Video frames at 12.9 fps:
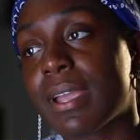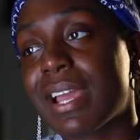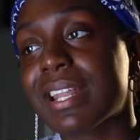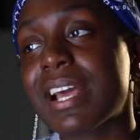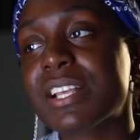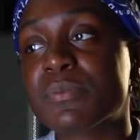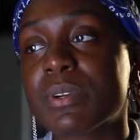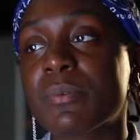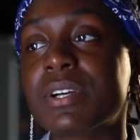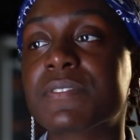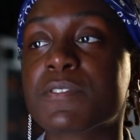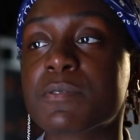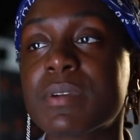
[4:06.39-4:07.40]
And that's what it
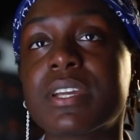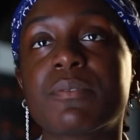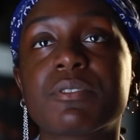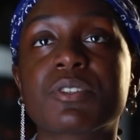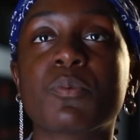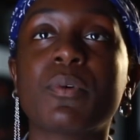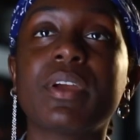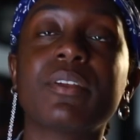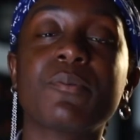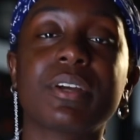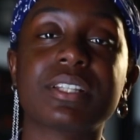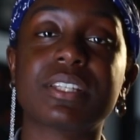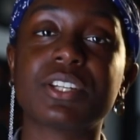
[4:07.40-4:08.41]
was for me. It was a
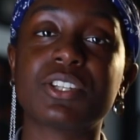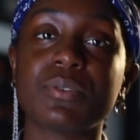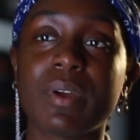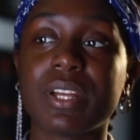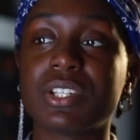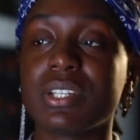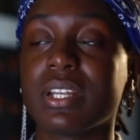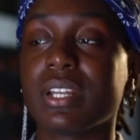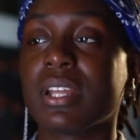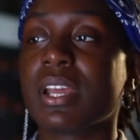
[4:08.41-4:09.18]
win-win situation.